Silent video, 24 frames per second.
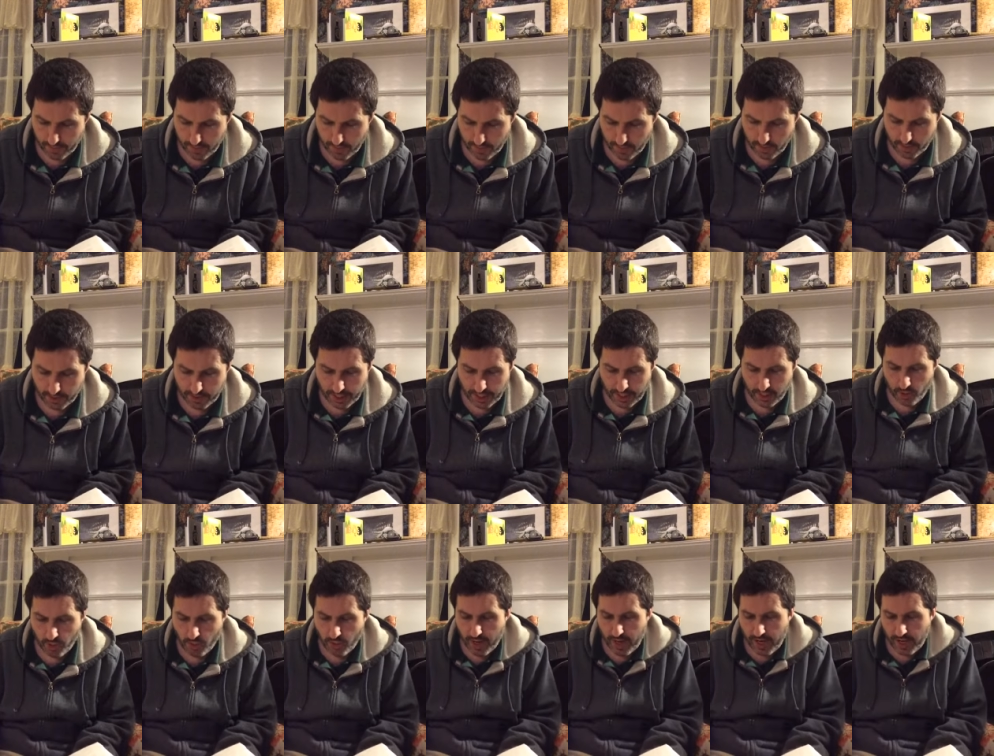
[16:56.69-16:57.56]
During that
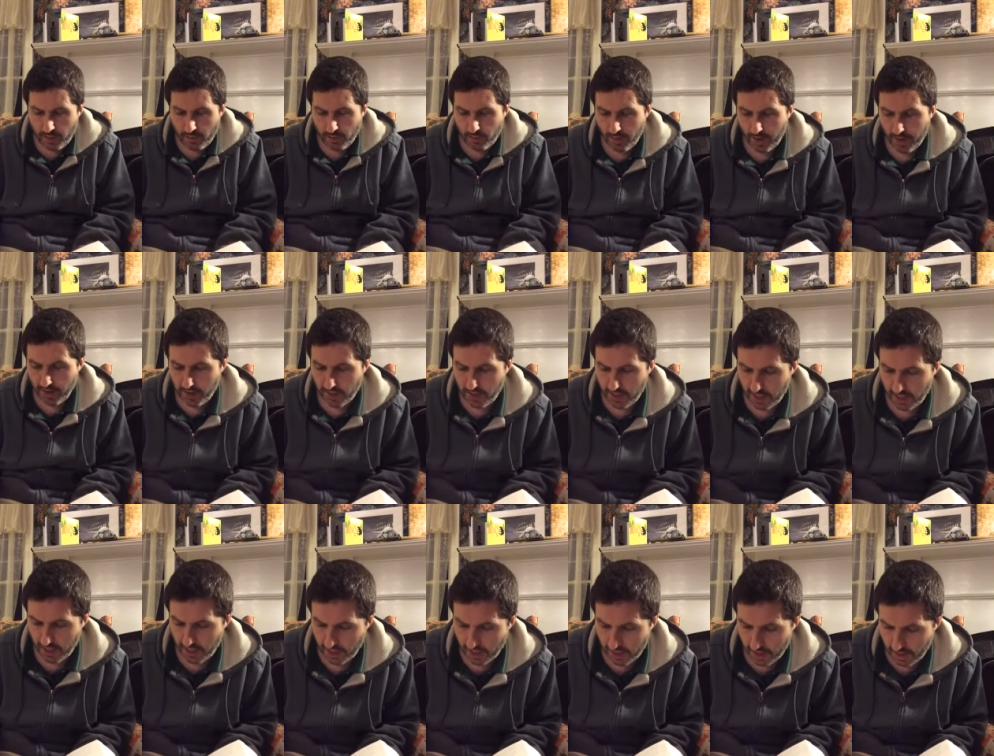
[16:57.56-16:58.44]
creative
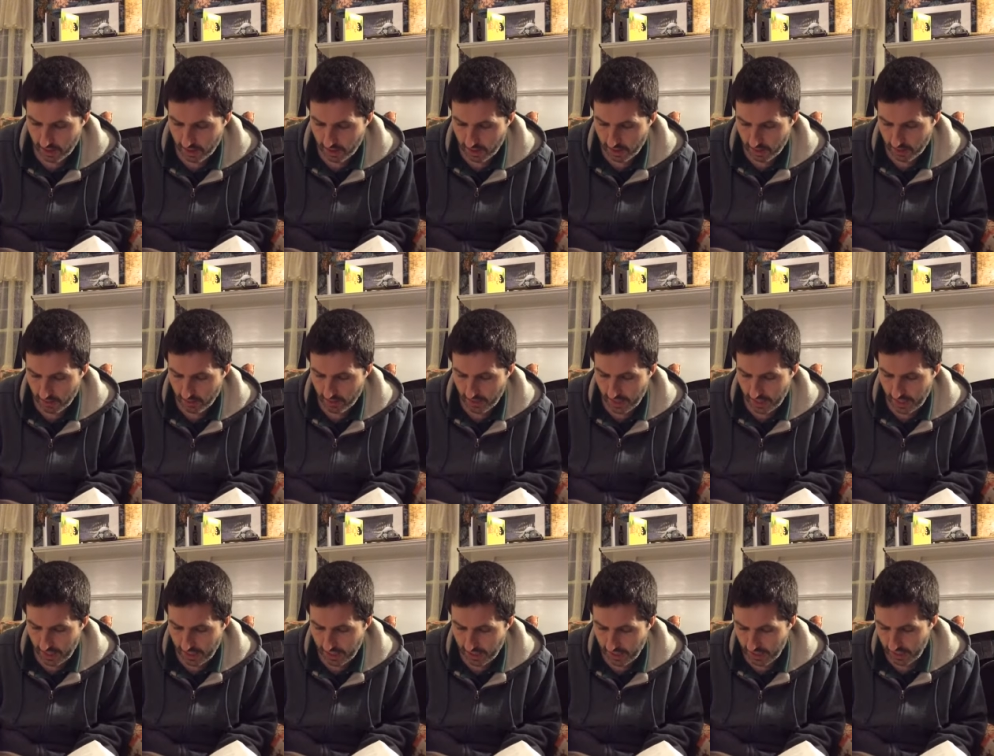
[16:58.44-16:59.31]
frenzy of a
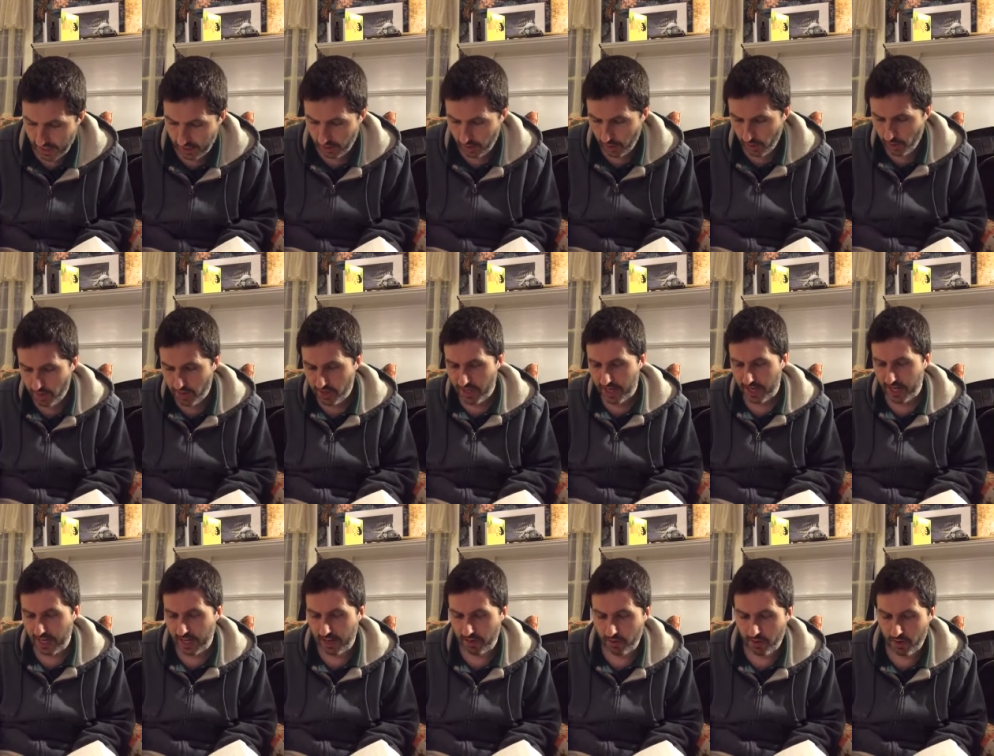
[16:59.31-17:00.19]
kind that Lucy
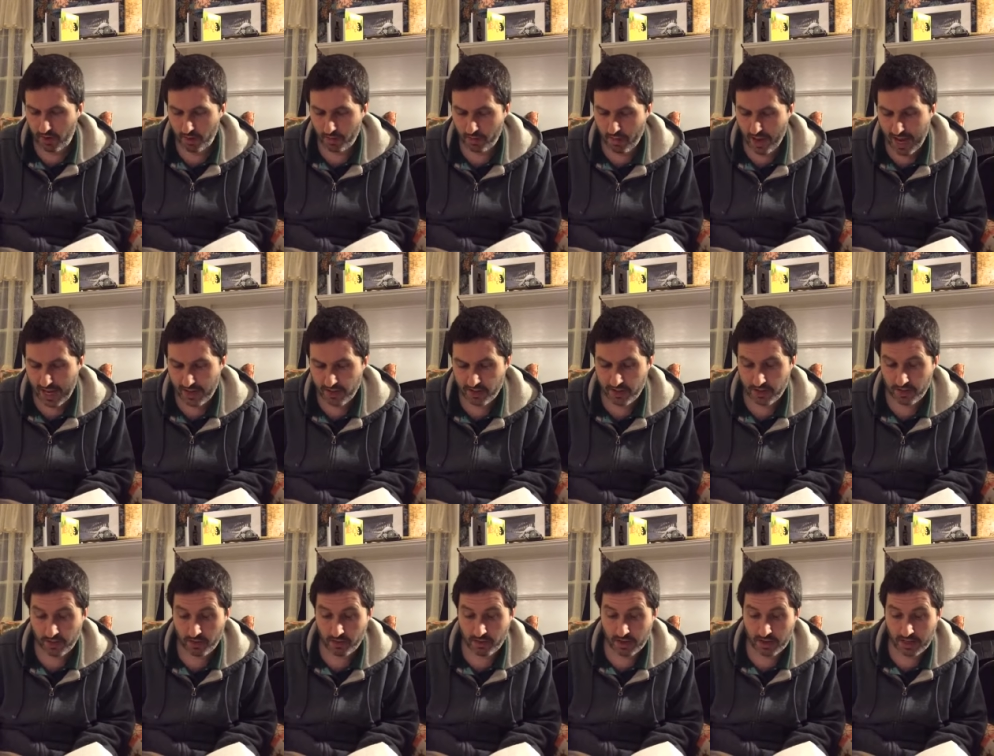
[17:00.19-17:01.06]
had never
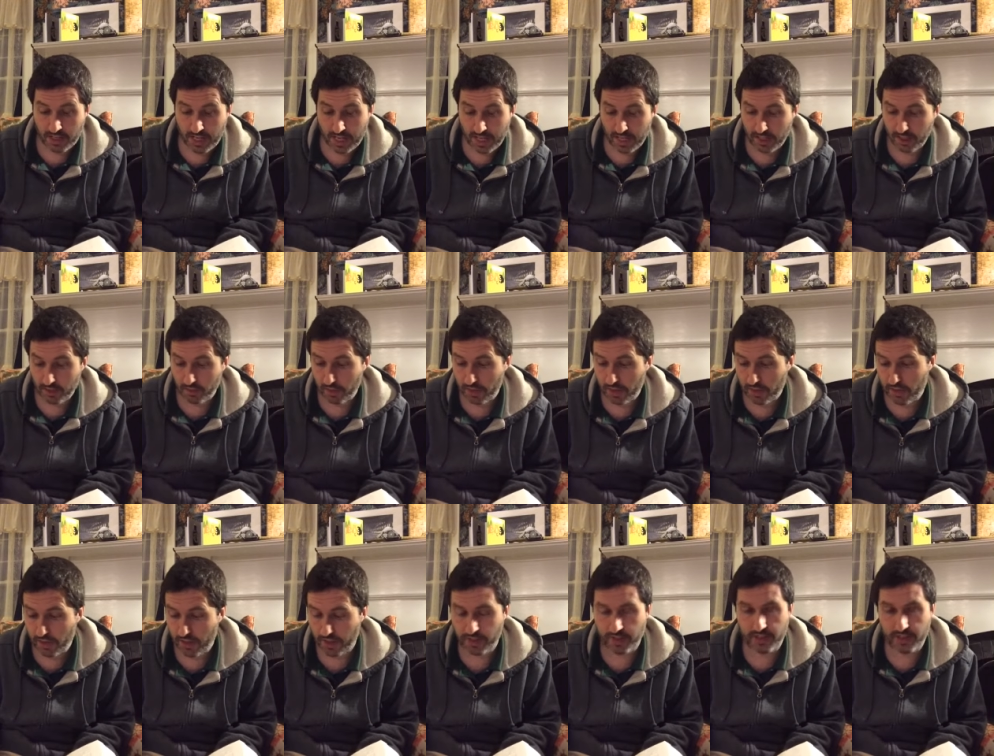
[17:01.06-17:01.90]
imagined or intended when she